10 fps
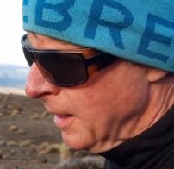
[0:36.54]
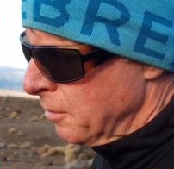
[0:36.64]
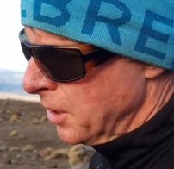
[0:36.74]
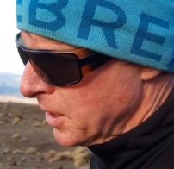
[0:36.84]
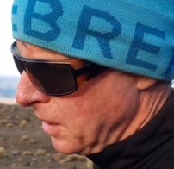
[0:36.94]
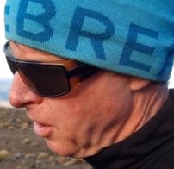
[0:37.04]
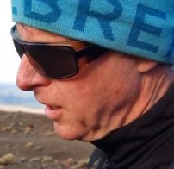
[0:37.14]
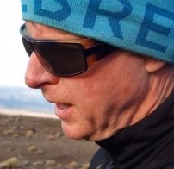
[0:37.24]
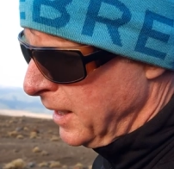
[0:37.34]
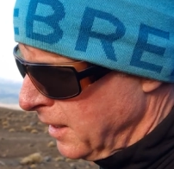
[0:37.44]
rising
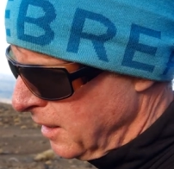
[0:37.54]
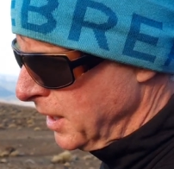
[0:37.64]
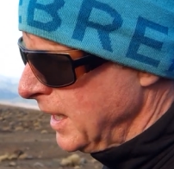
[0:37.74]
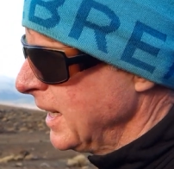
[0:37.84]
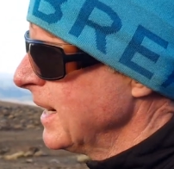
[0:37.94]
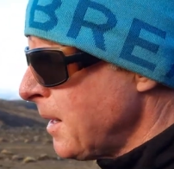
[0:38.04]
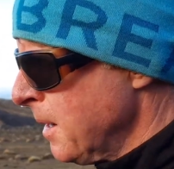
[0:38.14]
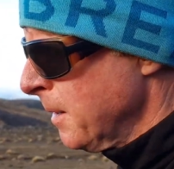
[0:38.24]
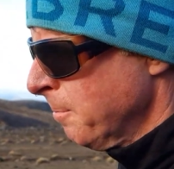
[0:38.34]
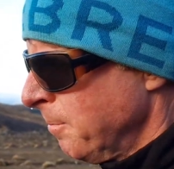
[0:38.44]
high overhead.
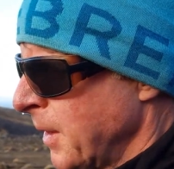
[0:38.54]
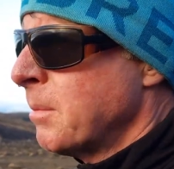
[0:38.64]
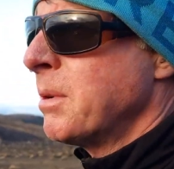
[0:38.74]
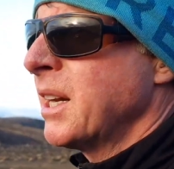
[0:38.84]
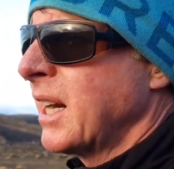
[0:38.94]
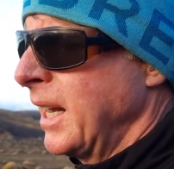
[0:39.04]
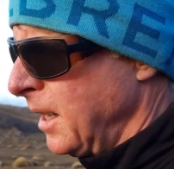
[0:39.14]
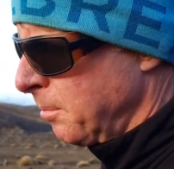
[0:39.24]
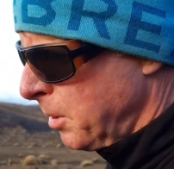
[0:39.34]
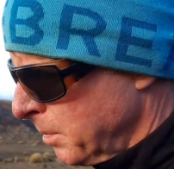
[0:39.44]
Bit of
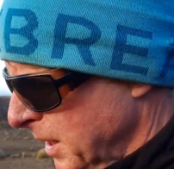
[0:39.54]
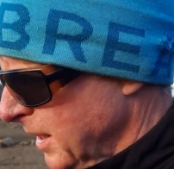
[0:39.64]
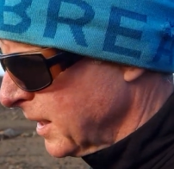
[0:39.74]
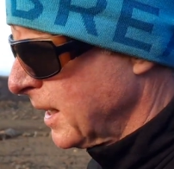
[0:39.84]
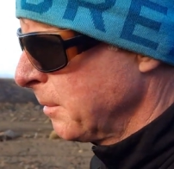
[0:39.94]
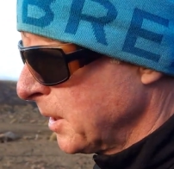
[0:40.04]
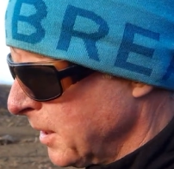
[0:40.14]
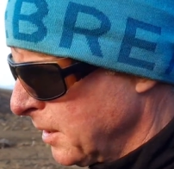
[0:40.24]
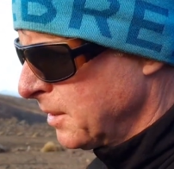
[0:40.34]
cloud probably going to come and go